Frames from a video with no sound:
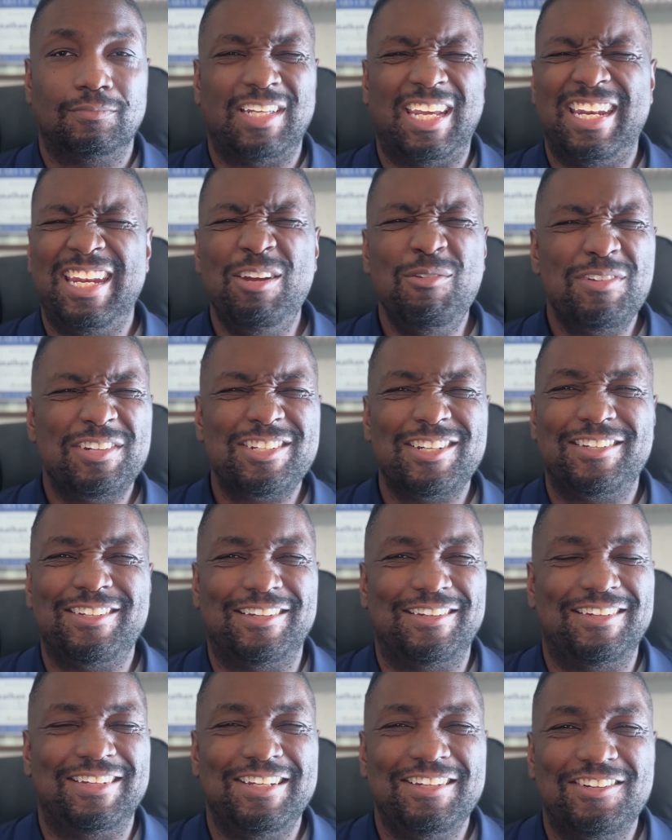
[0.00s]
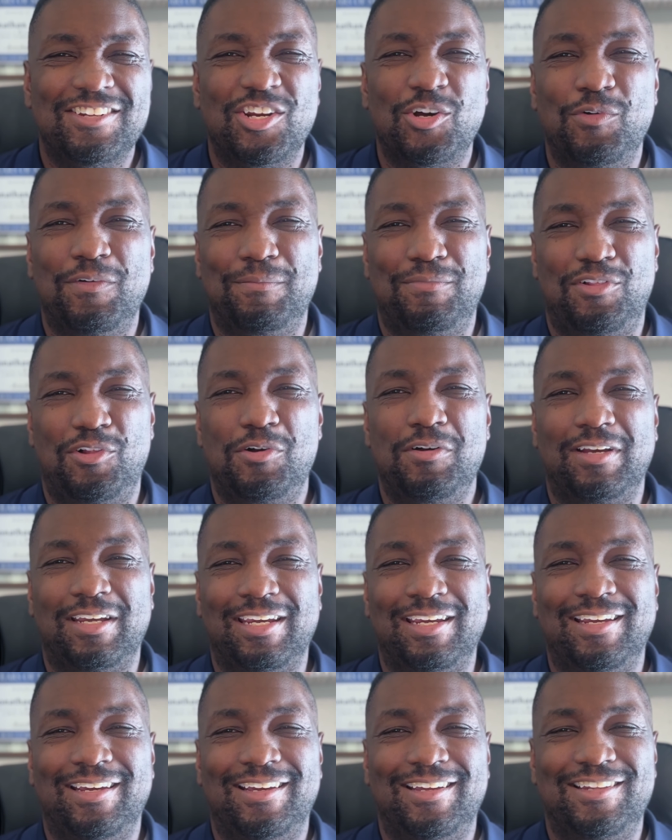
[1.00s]
And he was just a seasonal
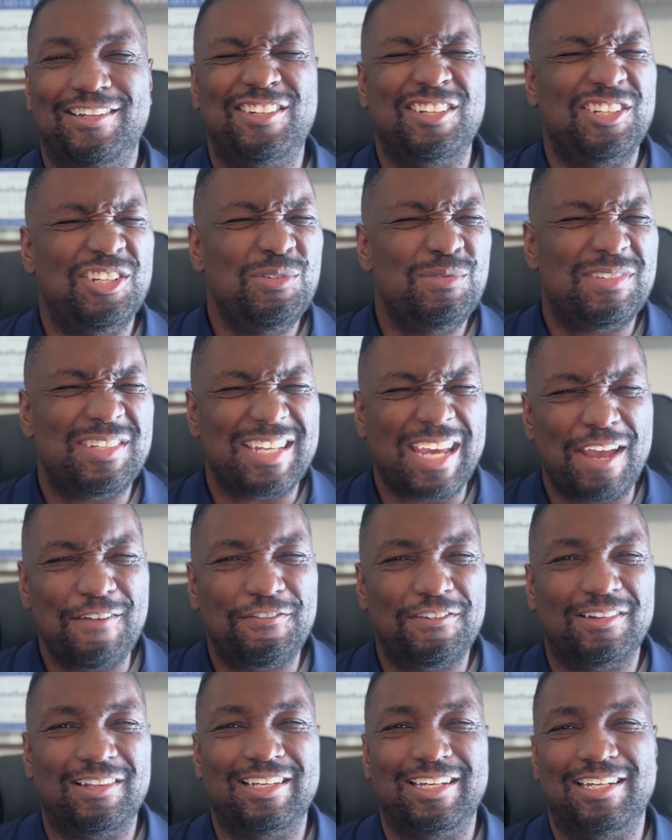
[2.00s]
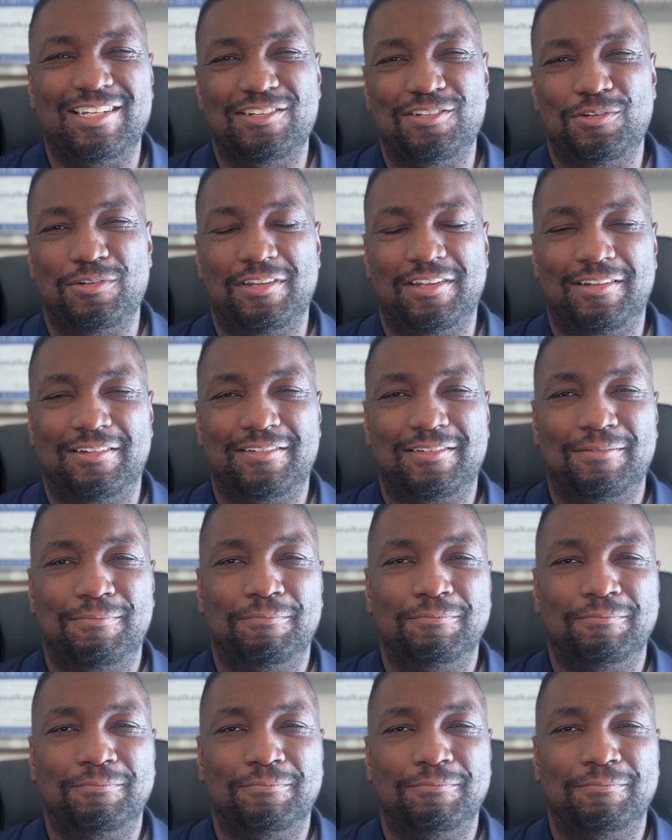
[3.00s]
employee, so you definitely can do this.